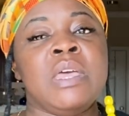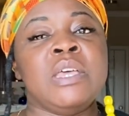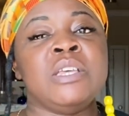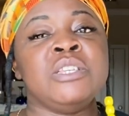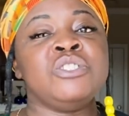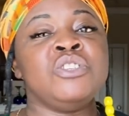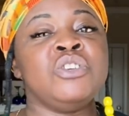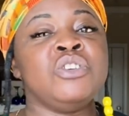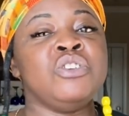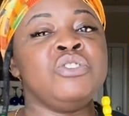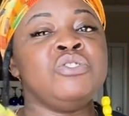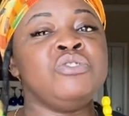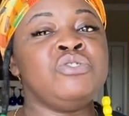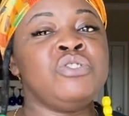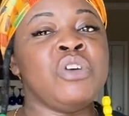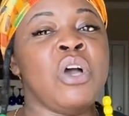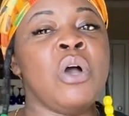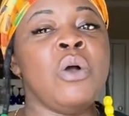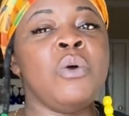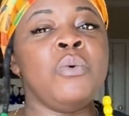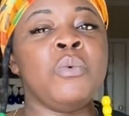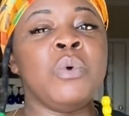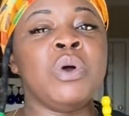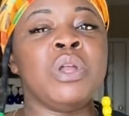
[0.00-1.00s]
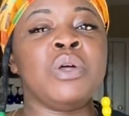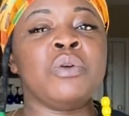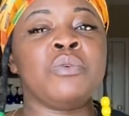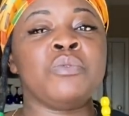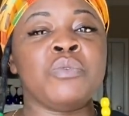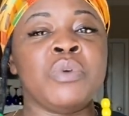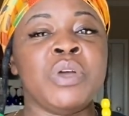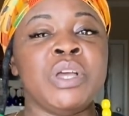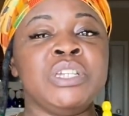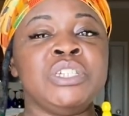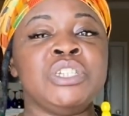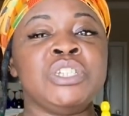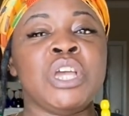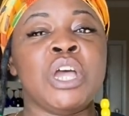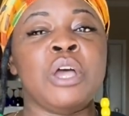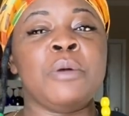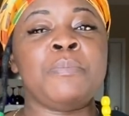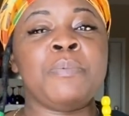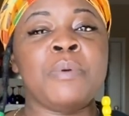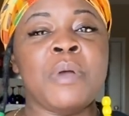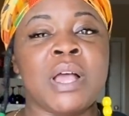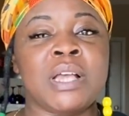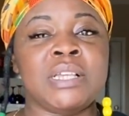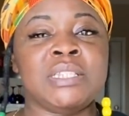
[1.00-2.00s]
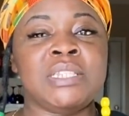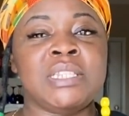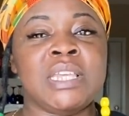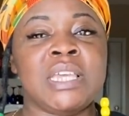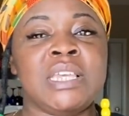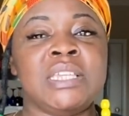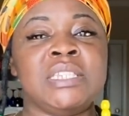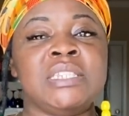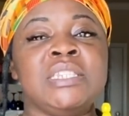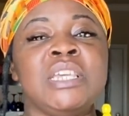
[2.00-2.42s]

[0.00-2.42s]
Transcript: So you don't want to rush a process